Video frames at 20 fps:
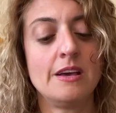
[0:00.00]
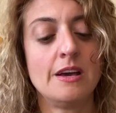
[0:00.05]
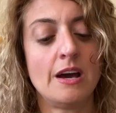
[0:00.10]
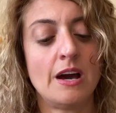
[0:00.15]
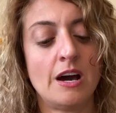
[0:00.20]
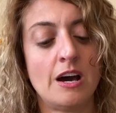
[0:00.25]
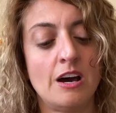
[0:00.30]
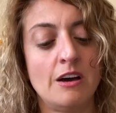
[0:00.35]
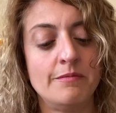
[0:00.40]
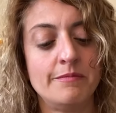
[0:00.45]

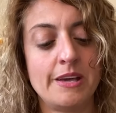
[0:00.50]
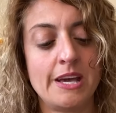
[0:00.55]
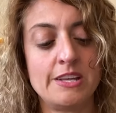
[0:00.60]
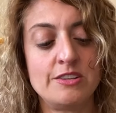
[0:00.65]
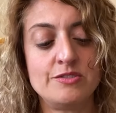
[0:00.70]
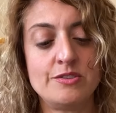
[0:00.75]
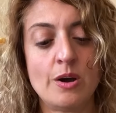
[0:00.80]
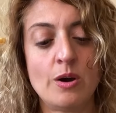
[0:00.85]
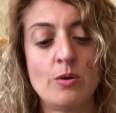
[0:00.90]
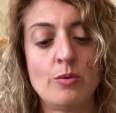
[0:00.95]
um,
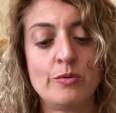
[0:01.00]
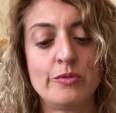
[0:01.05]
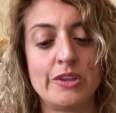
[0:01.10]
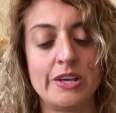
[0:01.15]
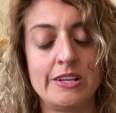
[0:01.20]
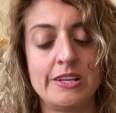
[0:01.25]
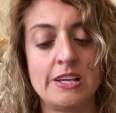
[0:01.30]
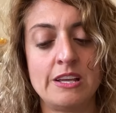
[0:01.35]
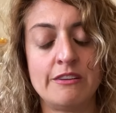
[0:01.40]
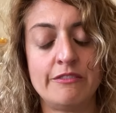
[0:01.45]
and know
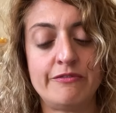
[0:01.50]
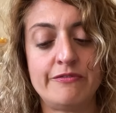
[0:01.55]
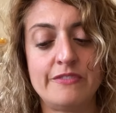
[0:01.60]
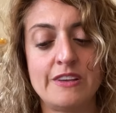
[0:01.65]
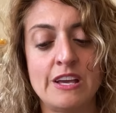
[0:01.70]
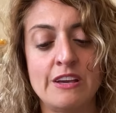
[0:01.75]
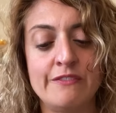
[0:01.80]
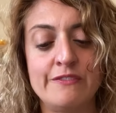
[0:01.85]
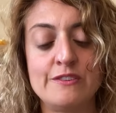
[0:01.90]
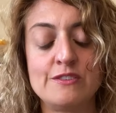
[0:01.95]
that if
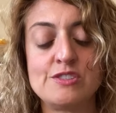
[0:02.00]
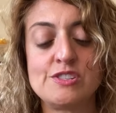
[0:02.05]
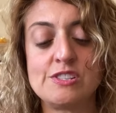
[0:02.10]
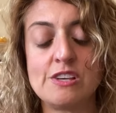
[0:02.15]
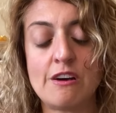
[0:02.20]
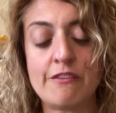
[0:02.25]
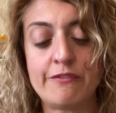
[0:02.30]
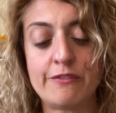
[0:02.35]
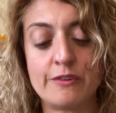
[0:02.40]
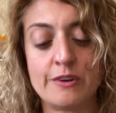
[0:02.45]
if you're
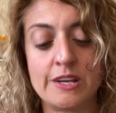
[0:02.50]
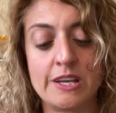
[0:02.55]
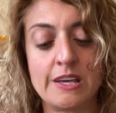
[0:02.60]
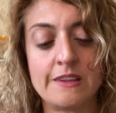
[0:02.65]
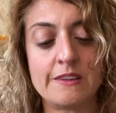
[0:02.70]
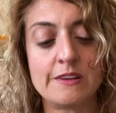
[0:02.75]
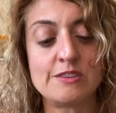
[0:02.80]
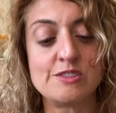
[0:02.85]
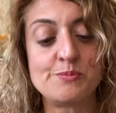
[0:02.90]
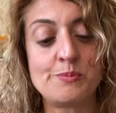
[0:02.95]
suffering
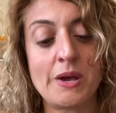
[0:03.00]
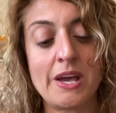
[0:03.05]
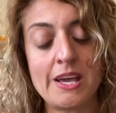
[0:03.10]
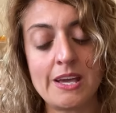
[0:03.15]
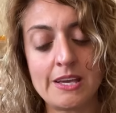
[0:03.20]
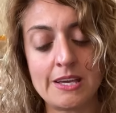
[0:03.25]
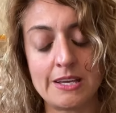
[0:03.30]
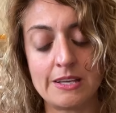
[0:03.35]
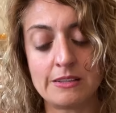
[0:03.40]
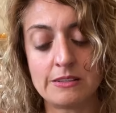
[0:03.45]
and there's
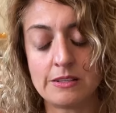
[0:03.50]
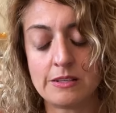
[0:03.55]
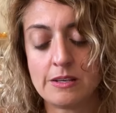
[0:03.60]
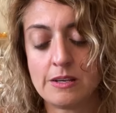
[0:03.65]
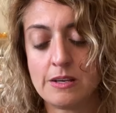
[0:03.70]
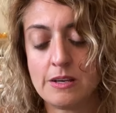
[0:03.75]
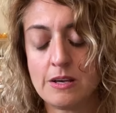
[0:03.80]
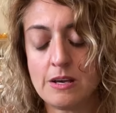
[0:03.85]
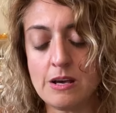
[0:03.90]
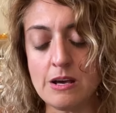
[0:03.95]
pain
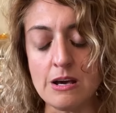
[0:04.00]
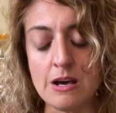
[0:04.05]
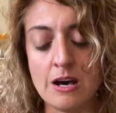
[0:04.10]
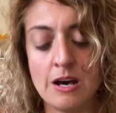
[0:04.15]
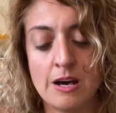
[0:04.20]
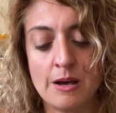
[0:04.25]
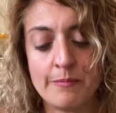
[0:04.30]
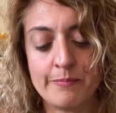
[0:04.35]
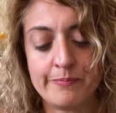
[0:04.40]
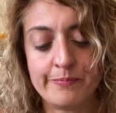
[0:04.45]

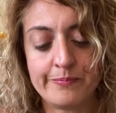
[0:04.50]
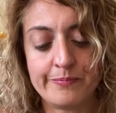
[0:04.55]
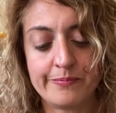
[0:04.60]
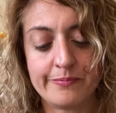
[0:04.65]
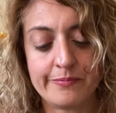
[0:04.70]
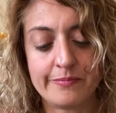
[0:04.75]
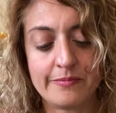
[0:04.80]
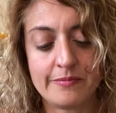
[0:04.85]
um,